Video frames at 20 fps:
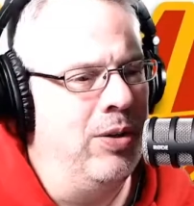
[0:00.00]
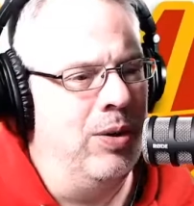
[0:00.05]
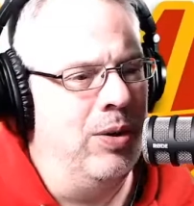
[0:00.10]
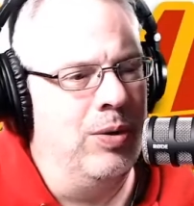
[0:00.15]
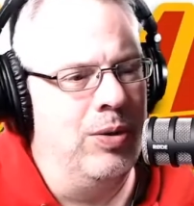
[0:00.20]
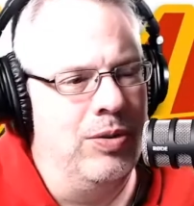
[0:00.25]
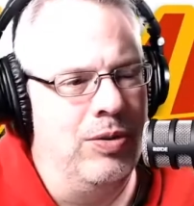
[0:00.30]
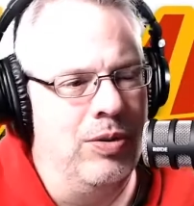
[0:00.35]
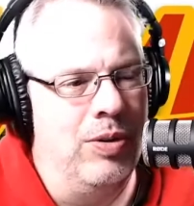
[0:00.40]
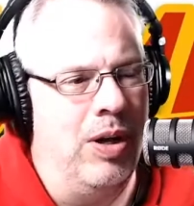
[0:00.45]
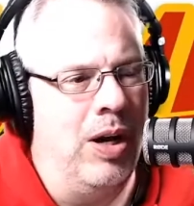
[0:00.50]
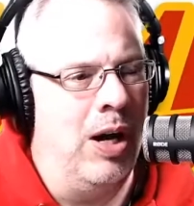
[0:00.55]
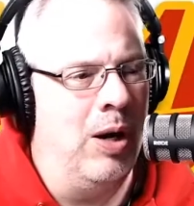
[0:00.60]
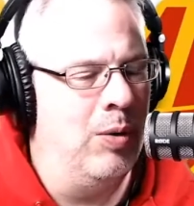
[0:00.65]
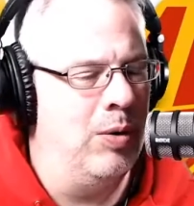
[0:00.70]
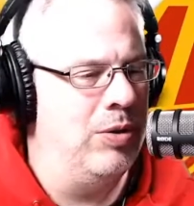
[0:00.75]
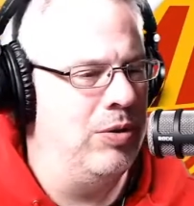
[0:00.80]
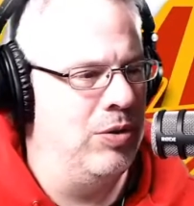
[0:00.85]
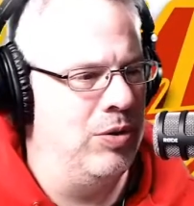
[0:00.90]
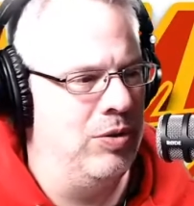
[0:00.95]
has
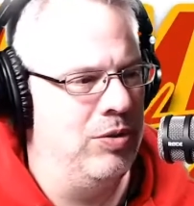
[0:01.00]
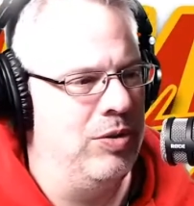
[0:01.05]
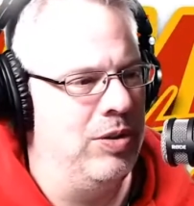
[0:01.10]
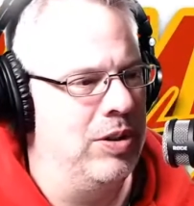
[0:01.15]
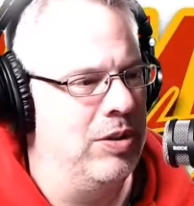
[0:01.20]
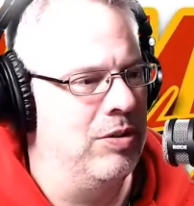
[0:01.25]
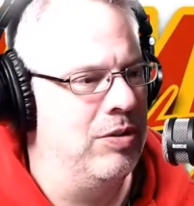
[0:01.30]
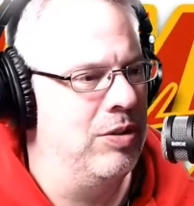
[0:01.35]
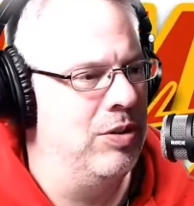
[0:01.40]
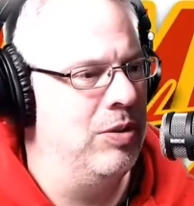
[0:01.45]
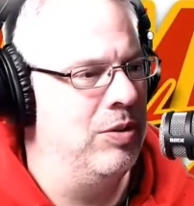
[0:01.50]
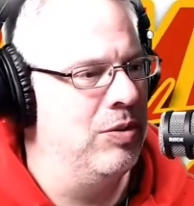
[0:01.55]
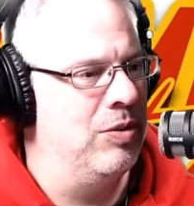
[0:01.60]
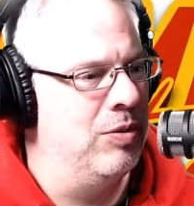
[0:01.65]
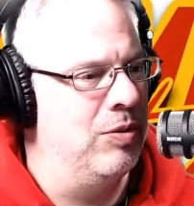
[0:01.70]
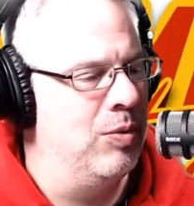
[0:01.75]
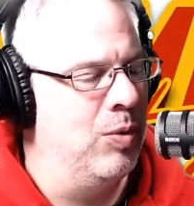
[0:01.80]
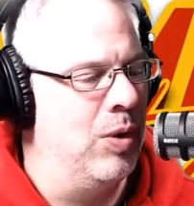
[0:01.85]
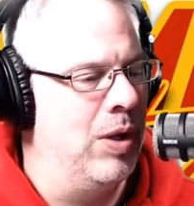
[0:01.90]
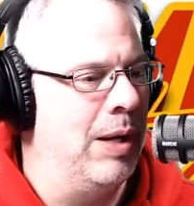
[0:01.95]
always used the excuse
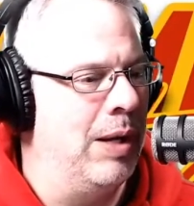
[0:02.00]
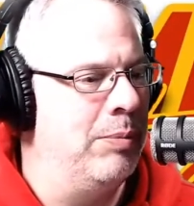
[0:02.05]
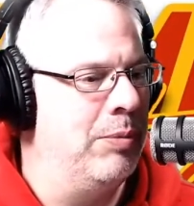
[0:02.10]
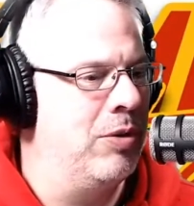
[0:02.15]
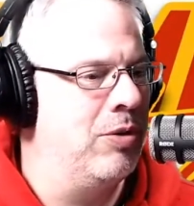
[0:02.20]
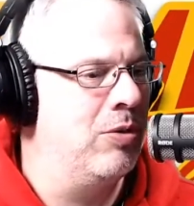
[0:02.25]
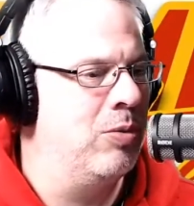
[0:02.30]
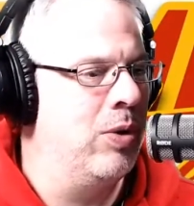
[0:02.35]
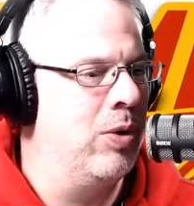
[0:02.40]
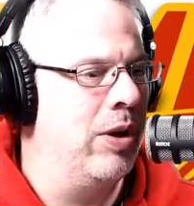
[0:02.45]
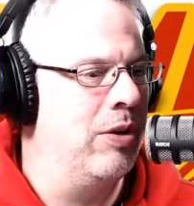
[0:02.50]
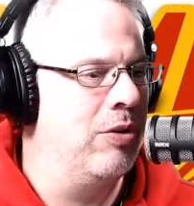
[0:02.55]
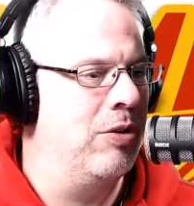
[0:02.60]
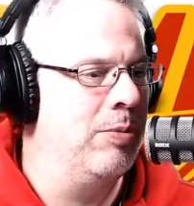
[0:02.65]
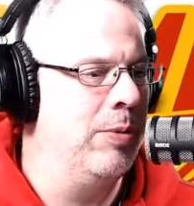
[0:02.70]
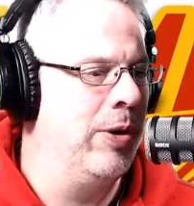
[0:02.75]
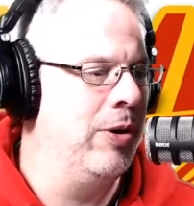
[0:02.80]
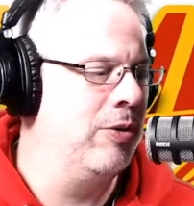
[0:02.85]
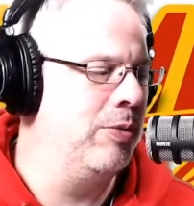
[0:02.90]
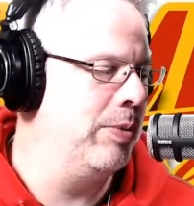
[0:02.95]
of, well, I'm one of the
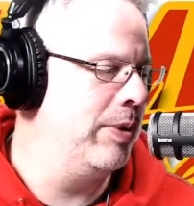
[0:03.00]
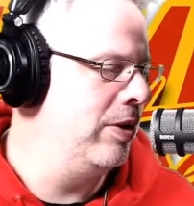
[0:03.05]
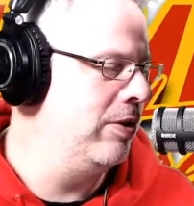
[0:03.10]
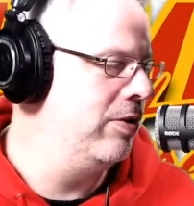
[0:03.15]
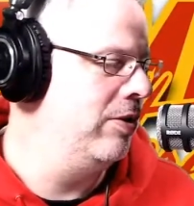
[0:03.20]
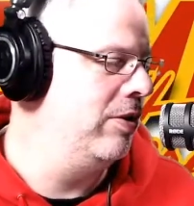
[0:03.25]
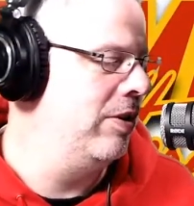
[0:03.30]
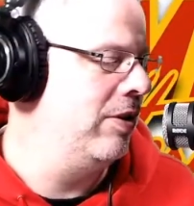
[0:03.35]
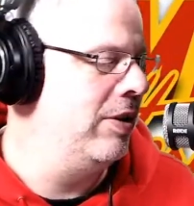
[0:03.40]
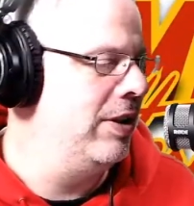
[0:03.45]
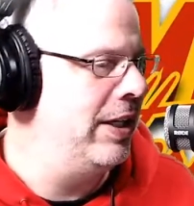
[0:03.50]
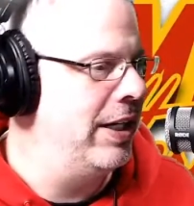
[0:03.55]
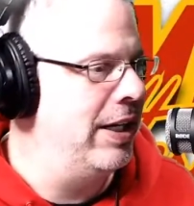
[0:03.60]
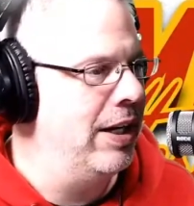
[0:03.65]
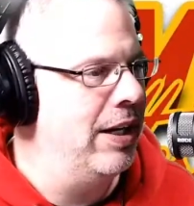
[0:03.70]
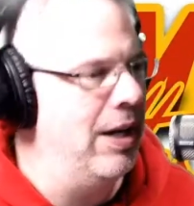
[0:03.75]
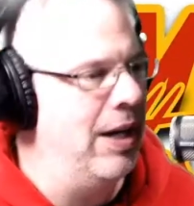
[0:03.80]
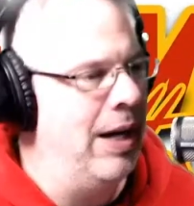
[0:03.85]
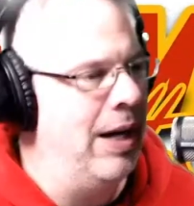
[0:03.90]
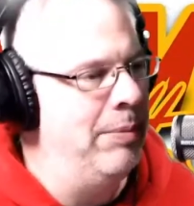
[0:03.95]
smallest players in the league.
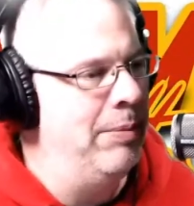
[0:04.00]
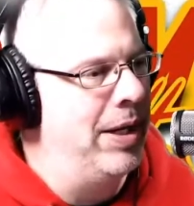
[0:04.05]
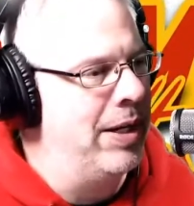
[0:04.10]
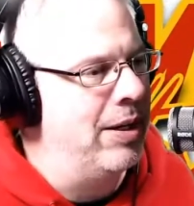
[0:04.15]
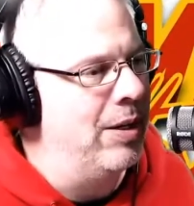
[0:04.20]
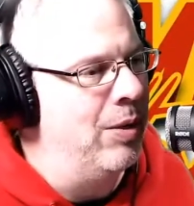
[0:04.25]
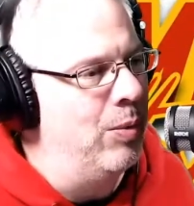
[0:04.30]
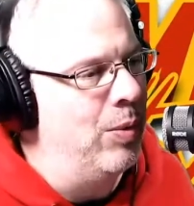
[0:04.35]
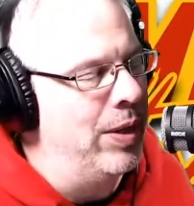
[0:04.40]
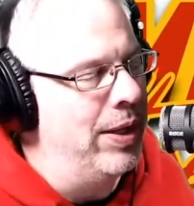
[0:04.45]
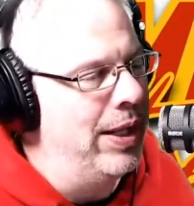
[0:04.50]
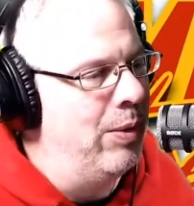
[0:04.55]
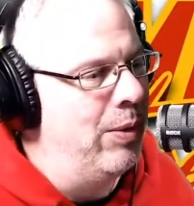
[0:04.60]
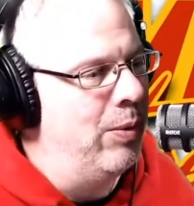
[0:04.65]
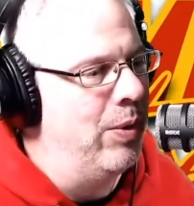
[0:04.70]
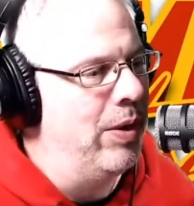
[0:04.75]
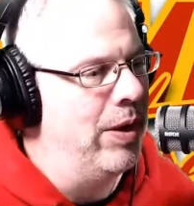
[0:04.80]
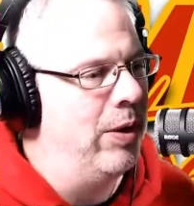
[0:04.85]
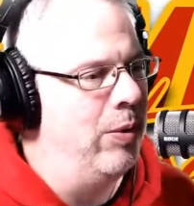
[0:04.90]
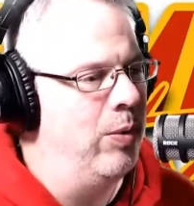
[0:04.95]
I'm not going to win that
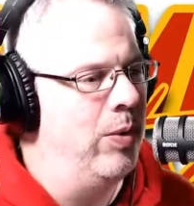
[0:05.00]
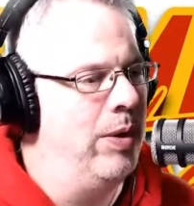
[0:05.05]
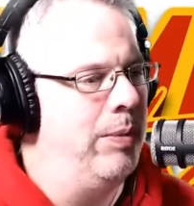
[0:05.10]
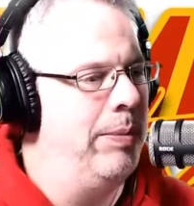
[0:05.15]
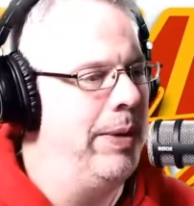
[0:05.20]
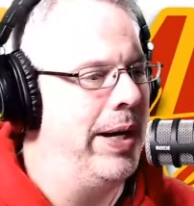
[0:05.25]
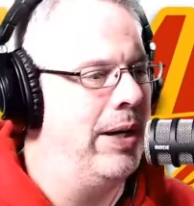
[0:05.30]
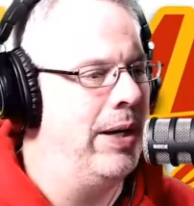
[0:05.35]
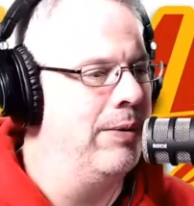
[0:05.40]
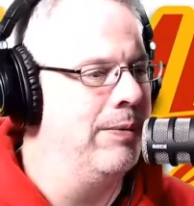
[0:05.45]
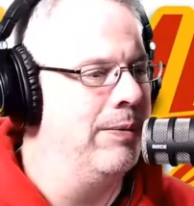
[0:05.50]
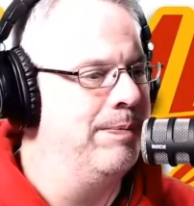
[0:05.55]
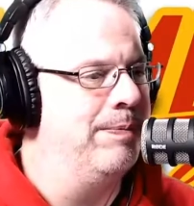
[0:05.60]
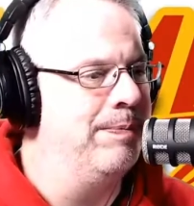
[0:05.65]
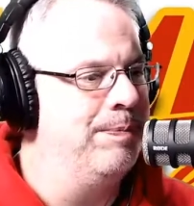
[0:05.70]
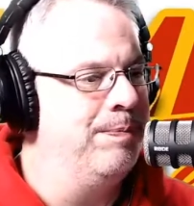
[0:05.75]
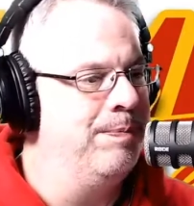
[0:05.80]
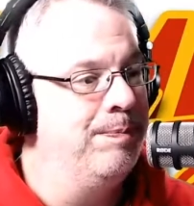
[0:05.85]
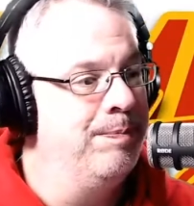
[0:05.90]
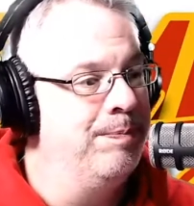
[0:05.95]
one-on-one battle.
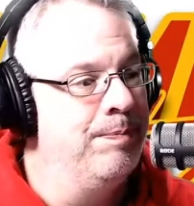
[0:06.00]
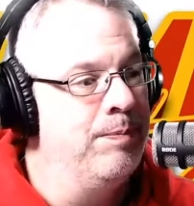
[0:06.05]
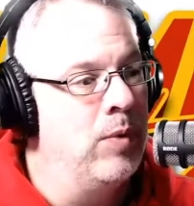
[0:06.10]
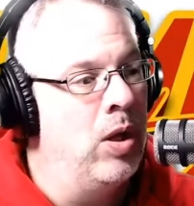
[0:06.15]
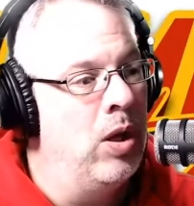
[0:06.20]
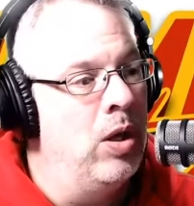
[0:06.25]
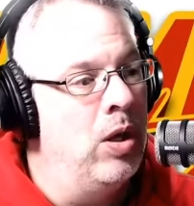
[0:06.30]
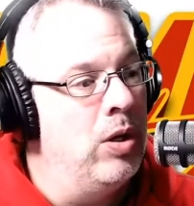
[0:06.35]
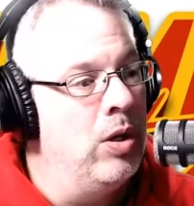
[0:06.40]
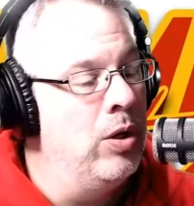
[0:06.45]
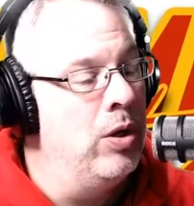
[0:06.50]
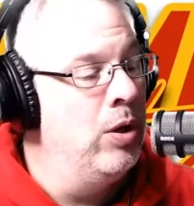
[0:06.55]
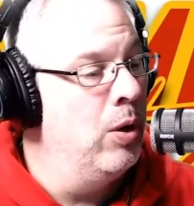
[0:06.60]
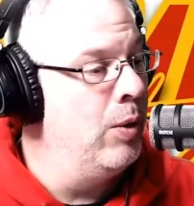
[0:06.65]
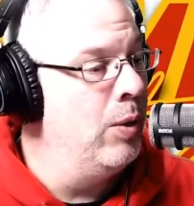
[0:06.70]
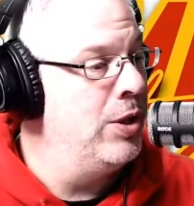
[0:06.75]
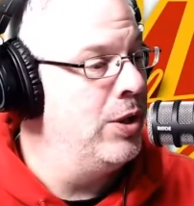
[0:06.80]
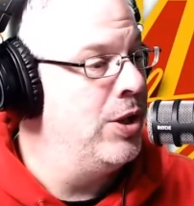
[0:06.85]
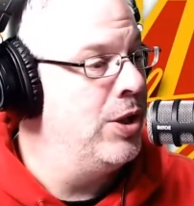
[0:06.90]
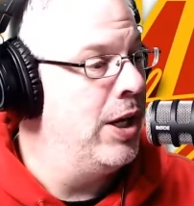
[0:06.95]
You know
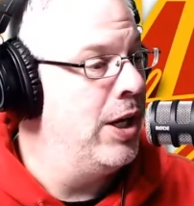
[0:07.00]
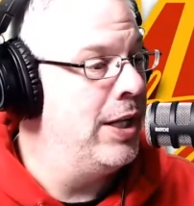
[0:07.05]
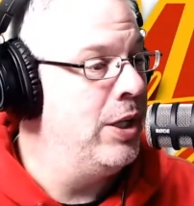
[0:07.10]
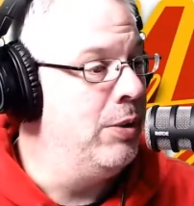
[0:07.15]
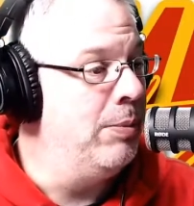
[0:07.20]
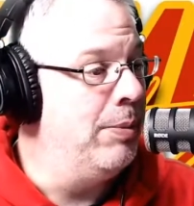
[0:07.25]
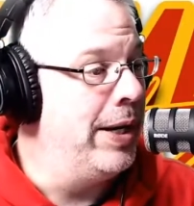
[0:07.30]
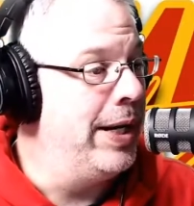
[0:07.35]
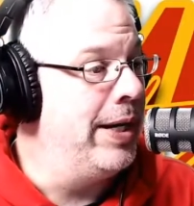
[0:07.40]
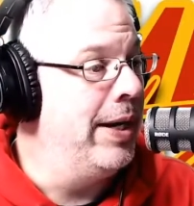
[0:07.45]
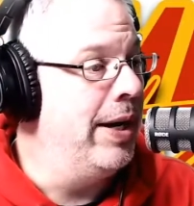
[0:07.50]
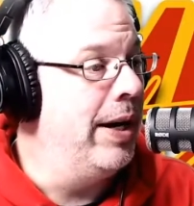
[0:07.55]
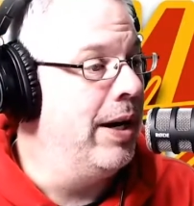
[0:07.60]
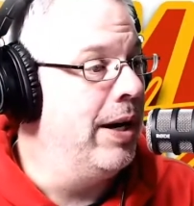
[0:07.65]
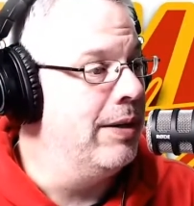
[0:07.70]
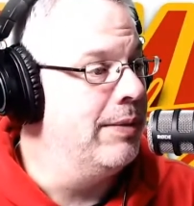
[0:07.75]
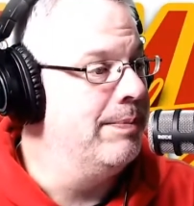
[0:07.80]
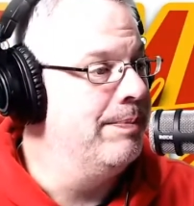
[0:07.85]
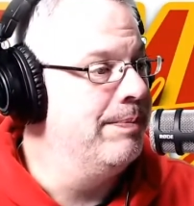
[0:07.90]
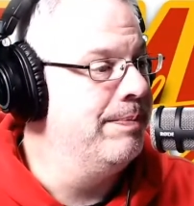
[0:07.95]
what, Johnny? You might not.